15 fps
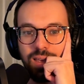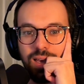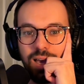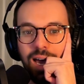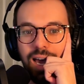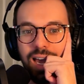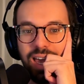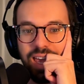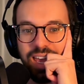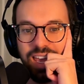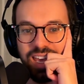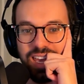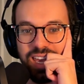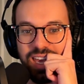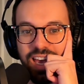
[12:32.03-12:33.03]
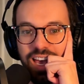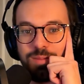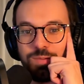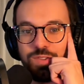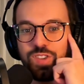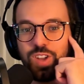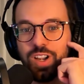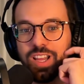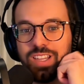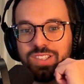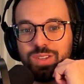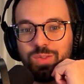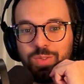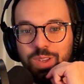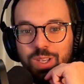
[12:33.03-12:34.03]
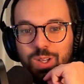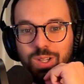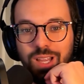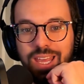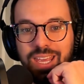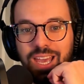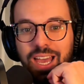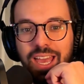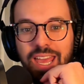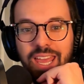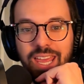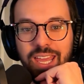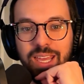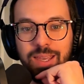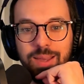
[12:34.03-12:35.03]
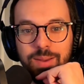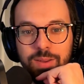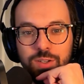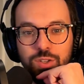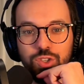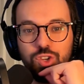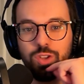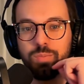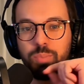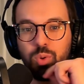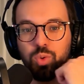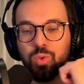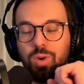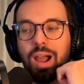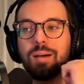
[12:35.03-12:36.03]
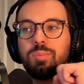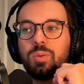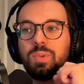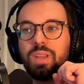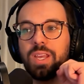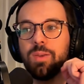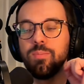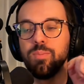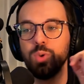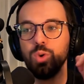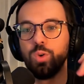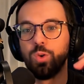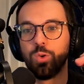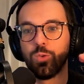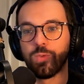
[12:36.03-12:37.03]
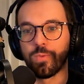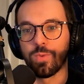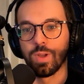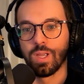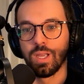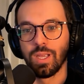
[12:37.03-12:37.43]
I am starting to feel like I should probably move